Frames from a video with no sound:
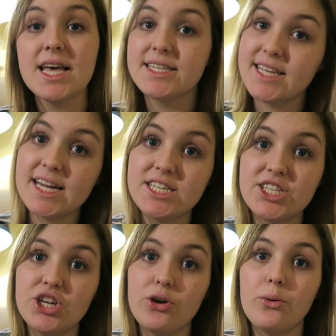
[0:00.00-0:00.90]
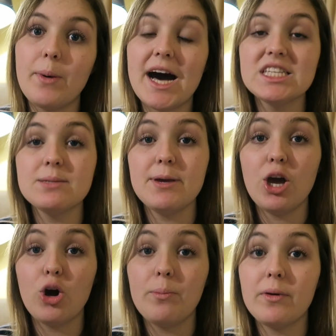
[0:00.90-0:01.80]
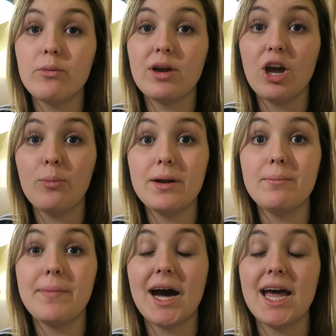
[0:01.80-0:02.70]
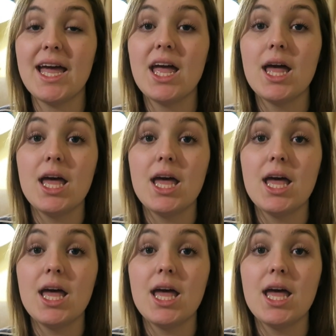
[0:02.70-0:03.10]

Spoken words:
said to possibly reopen by